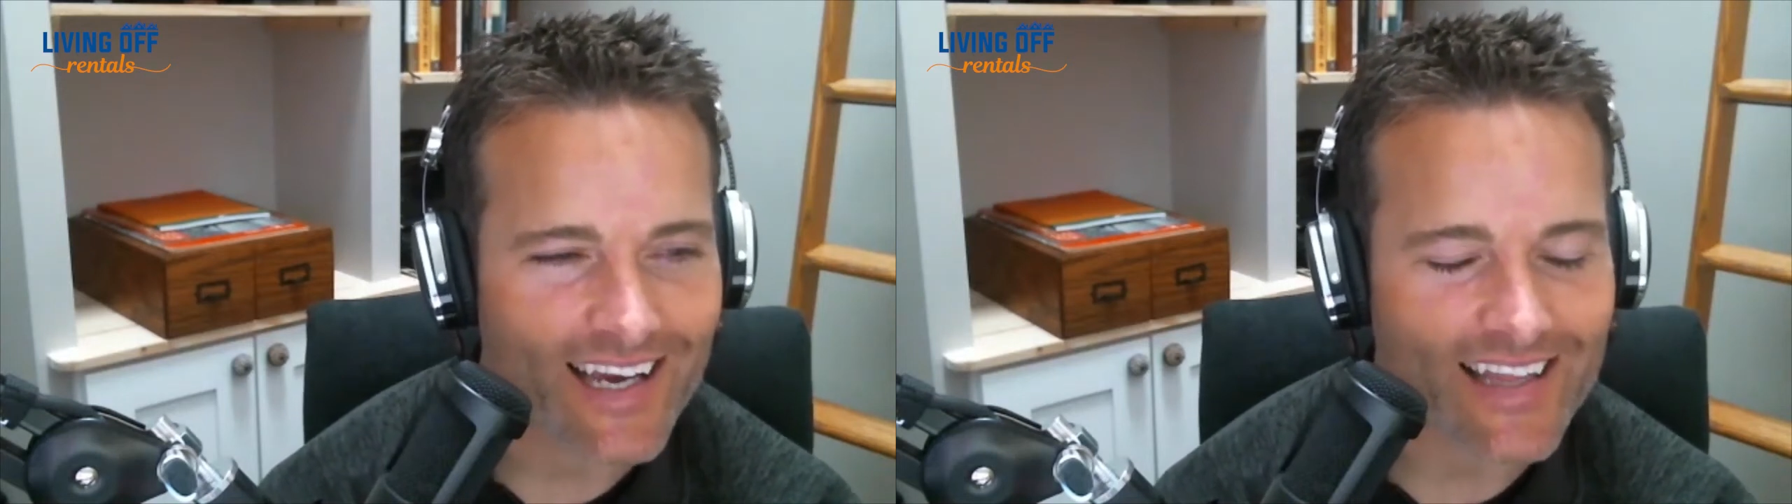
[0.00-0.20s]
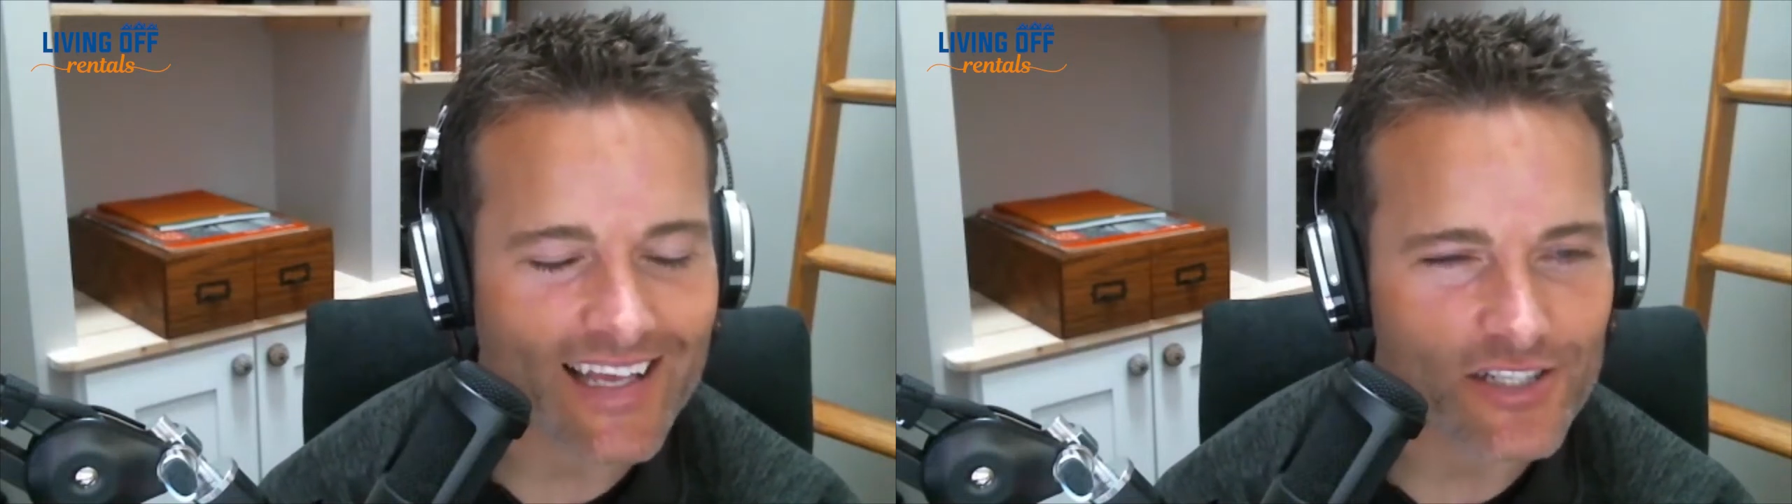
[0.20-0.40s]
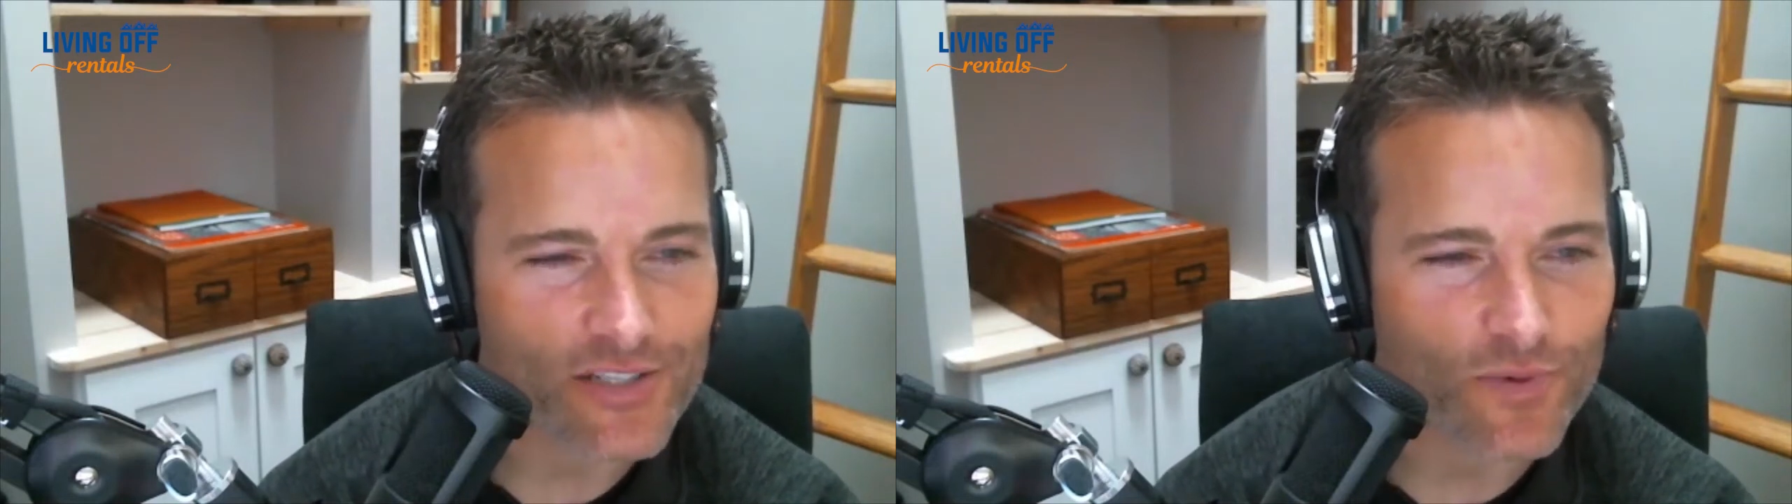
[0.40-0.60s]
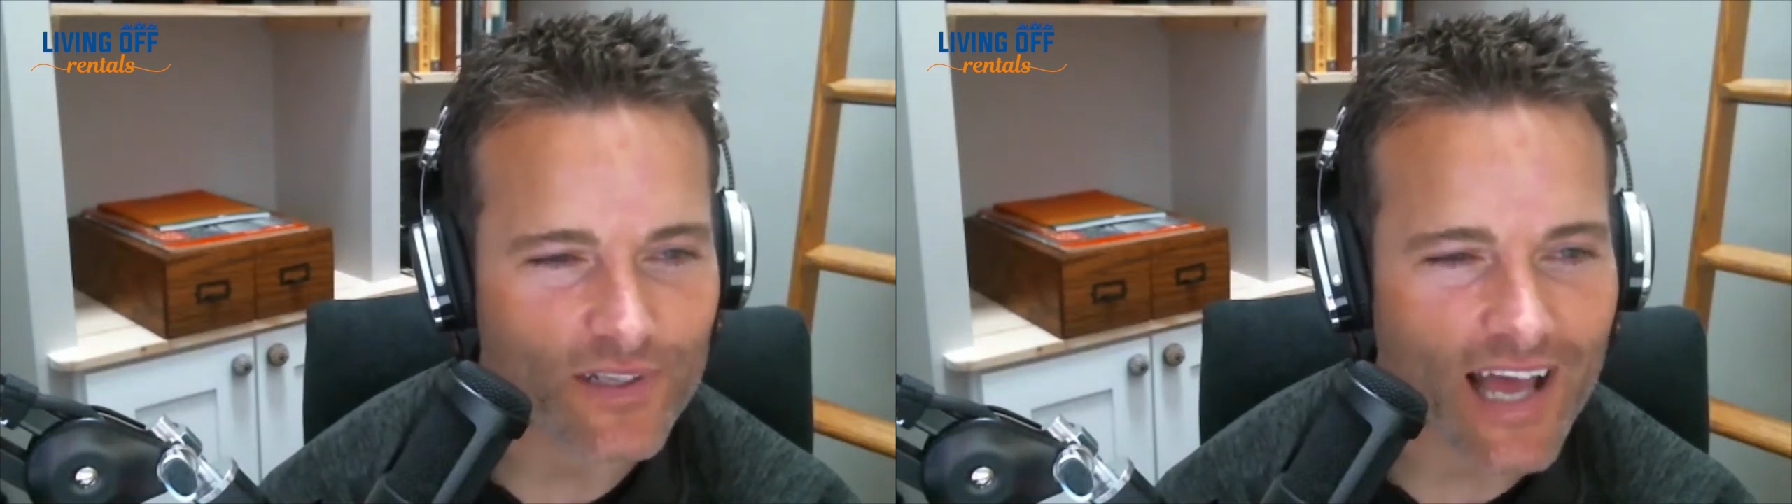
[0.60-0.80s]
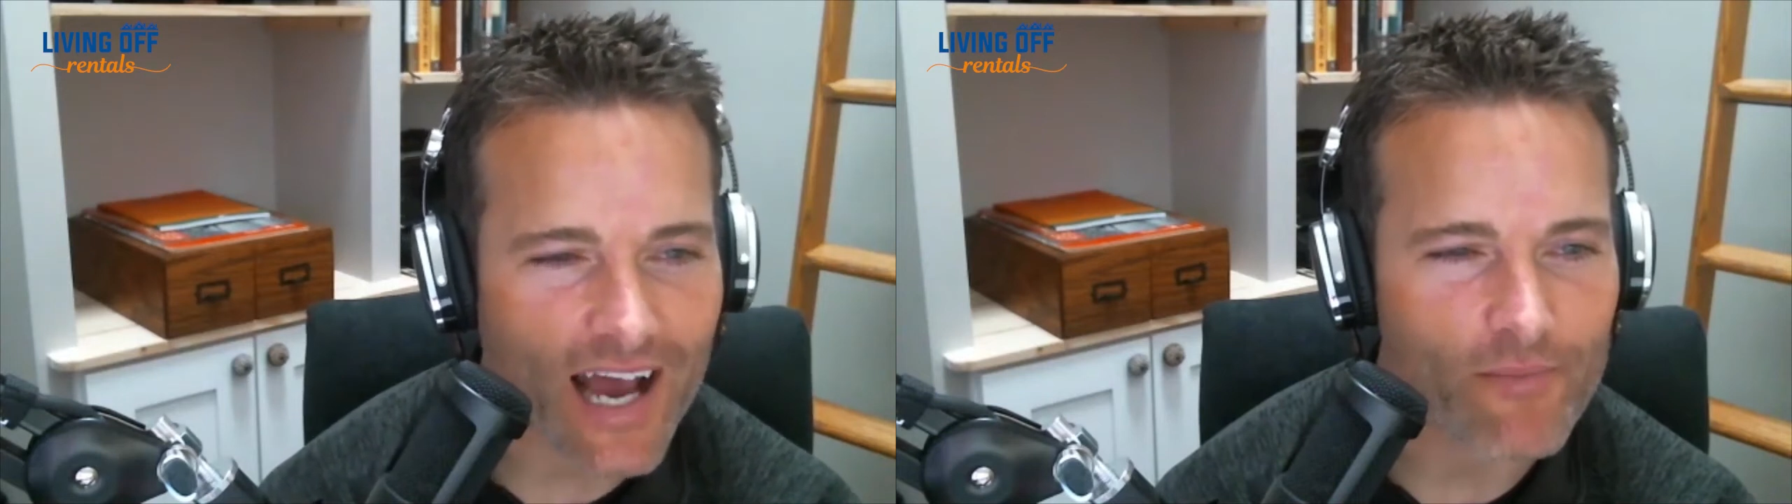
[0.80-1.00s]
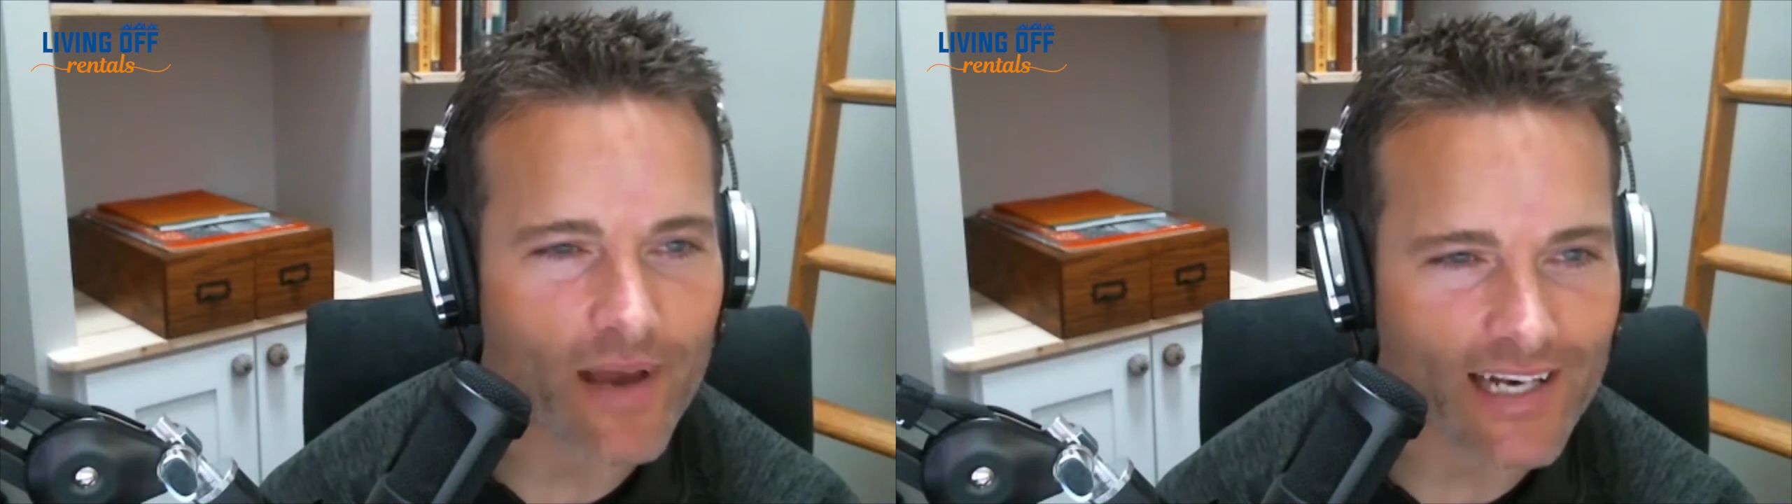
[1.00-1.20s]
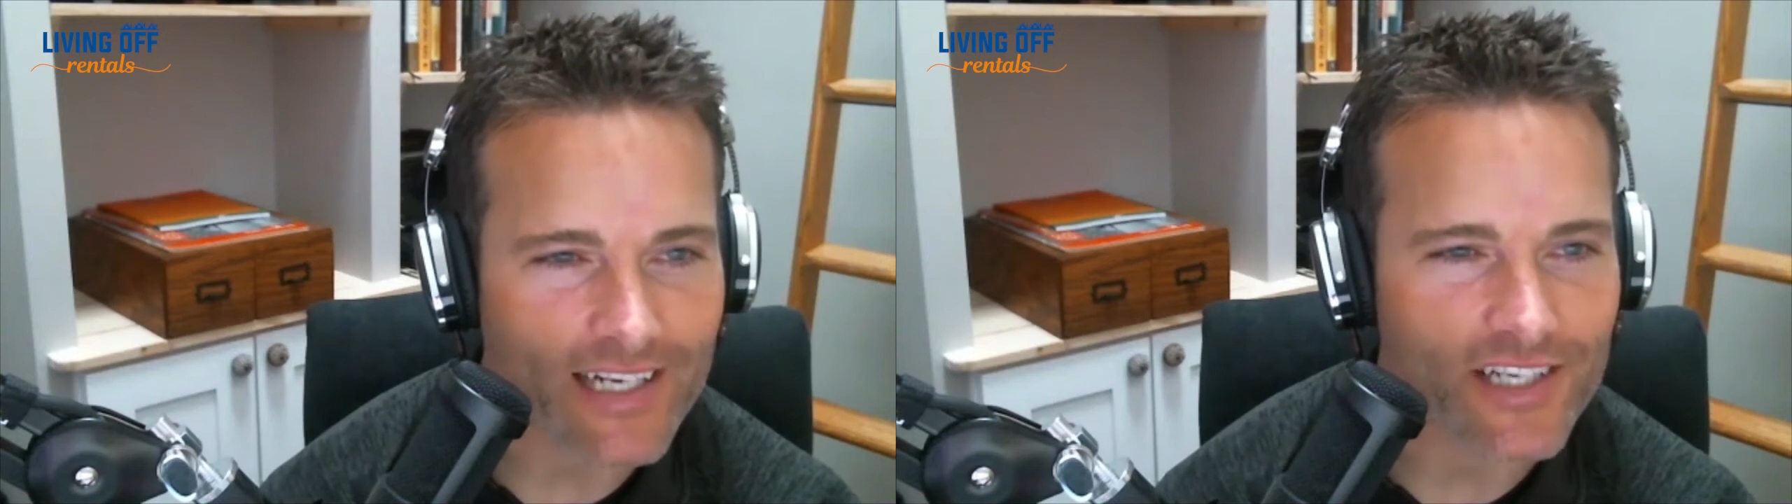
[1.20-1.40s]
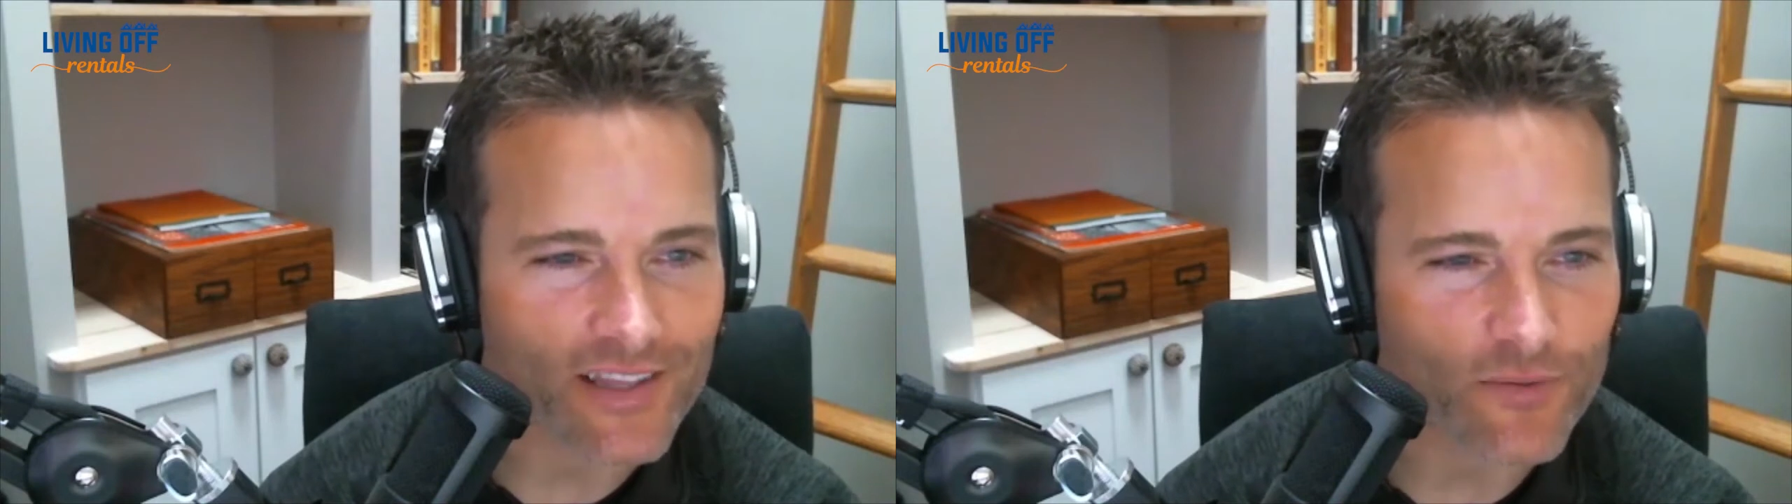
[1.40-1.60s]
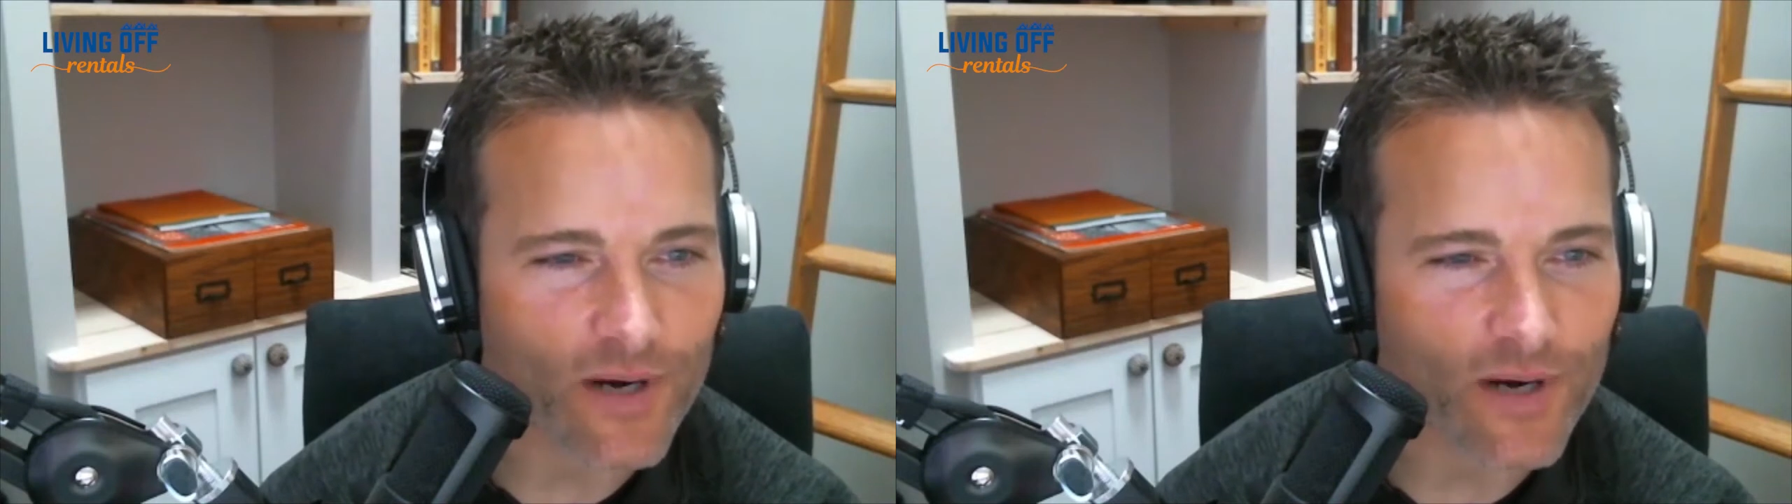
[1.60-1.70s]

they just will not manage it the